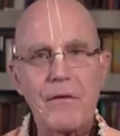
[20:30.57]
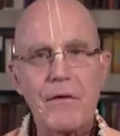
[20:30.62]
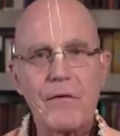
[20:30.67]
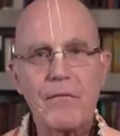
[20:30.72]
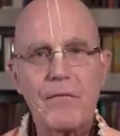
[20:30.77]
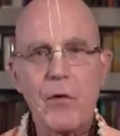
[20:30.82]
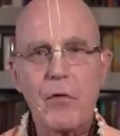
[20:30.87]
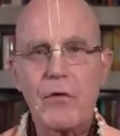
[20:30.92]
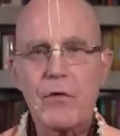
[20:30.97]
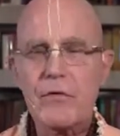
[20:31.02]

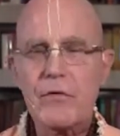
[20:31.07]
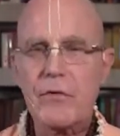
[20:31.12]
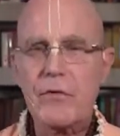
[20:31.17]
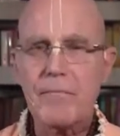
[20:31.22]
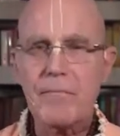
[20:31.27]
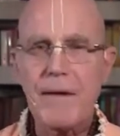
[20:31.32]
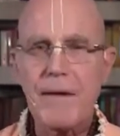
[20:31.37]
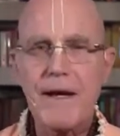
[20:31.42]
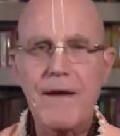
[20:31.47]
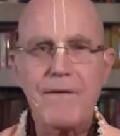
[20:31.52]
devotee
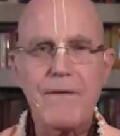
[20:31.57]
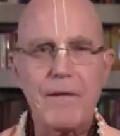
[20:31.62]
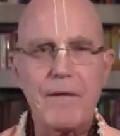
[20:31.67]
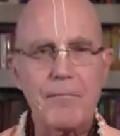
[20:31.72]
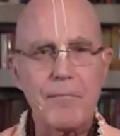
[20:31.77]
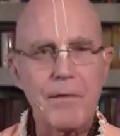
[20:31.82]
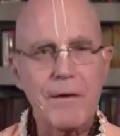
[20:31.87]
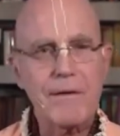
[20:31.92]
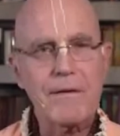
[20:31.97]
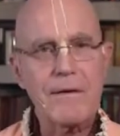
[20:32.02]
should bathe at
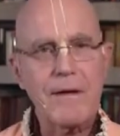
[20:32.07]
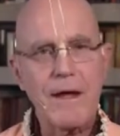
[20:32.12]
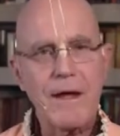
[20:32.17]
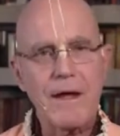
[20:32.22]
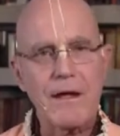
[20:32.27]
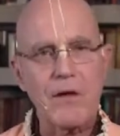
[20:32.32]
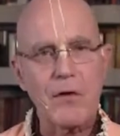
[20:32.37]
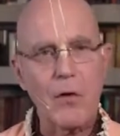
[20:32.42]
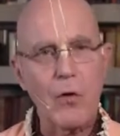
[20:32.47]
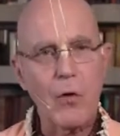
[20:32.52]

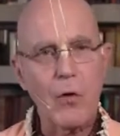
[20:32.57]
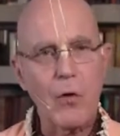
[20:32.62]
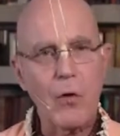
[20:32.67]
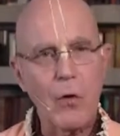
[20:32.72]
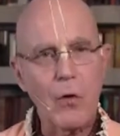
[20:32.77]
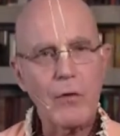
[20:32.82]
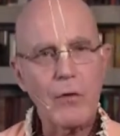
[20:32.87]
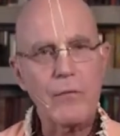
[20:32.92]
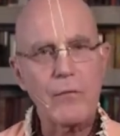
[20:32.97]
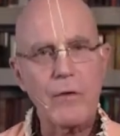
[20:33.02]
midday in a
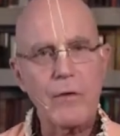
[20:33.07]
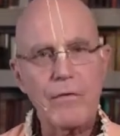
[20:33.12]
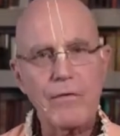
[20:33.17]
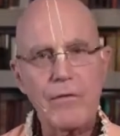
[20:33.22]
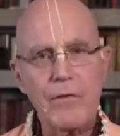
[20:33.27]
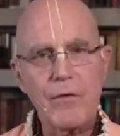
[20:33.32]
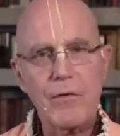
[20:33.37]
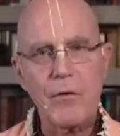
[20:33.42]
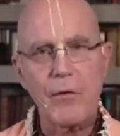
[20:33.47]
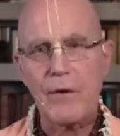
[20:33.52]
holy
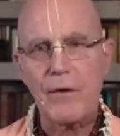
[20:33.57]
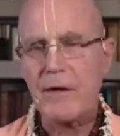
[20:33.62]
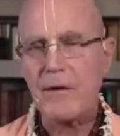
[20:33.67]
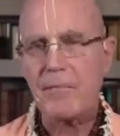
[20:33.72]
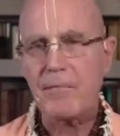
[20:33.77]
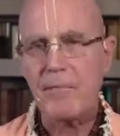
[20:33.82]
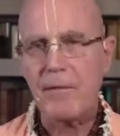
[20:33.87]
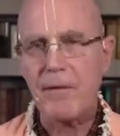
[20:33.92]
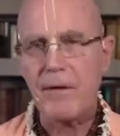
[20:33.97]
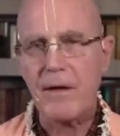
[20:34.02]
river or
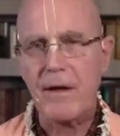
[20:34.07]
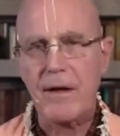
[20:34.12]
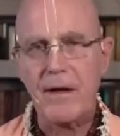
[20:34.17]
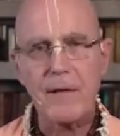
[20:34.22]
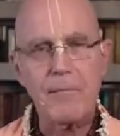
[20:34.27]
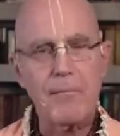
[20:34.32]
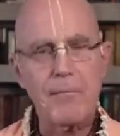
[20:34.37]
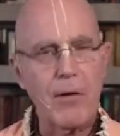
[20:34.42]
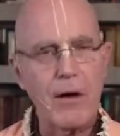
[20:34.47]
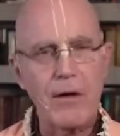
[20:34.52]
any
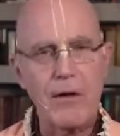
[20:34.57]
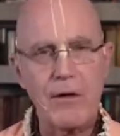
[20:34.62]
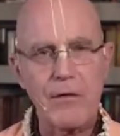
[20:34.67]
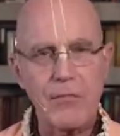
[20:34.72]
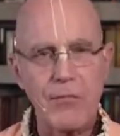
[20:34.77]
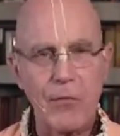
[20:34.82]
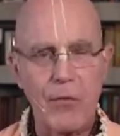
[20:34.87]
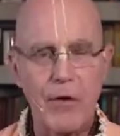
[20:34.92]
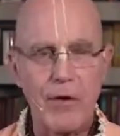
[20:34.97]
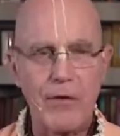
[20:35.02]
body
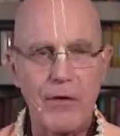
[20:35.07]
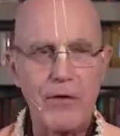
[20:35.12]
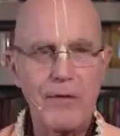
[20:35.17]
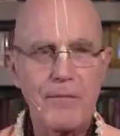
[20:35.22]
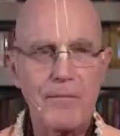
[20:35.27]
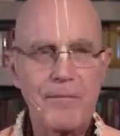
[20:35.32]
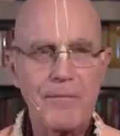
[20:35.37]
of water,